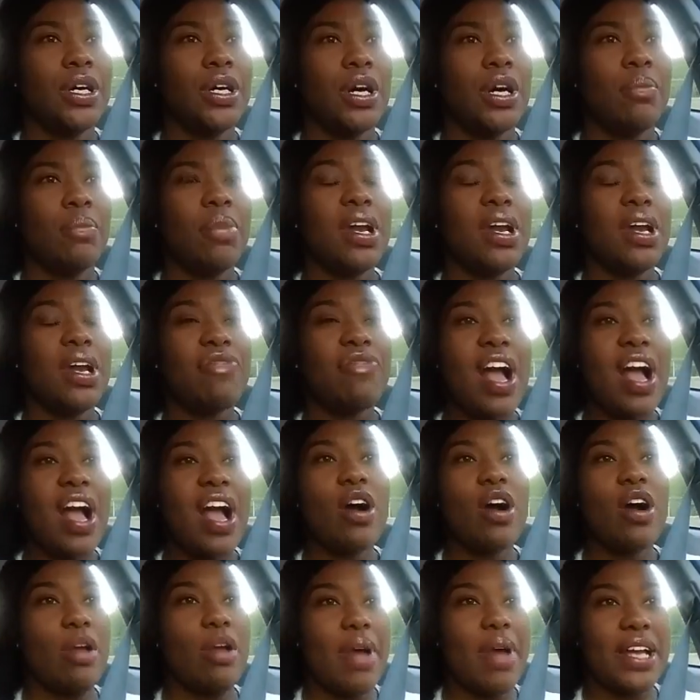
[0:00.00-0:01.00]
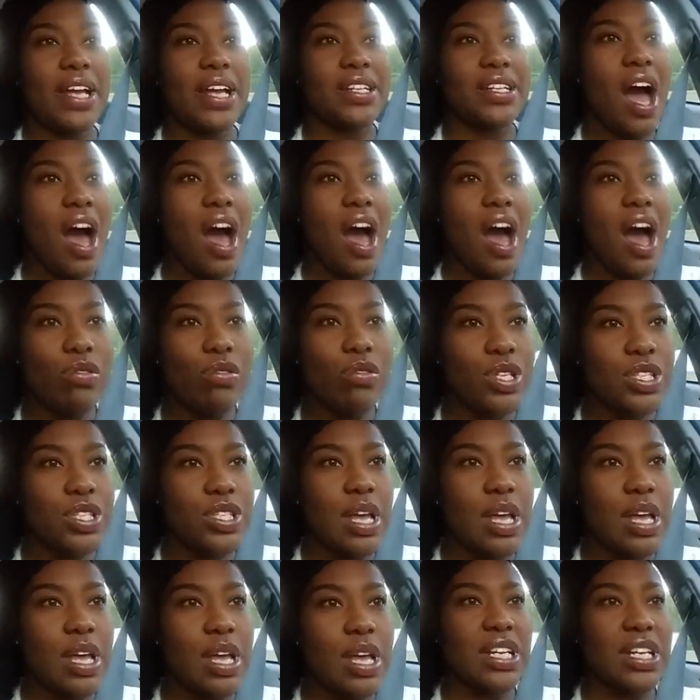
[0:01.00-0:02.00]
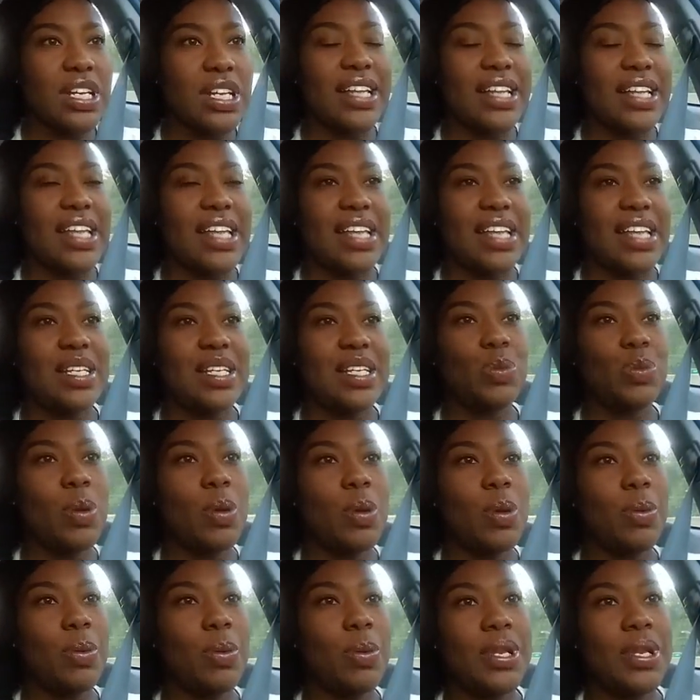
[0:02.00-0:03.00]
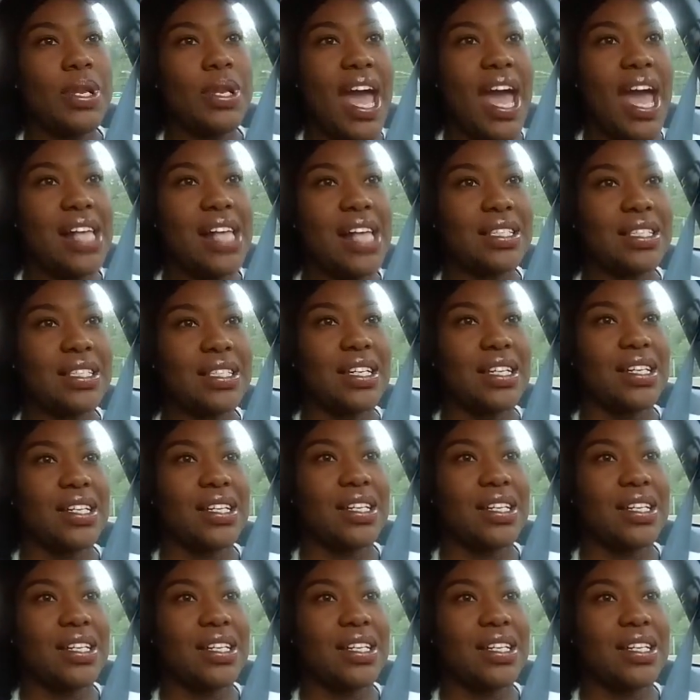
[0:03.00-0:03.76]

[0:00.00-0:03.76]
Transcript: But if I go to McDonald's or something like that, these people be nasty.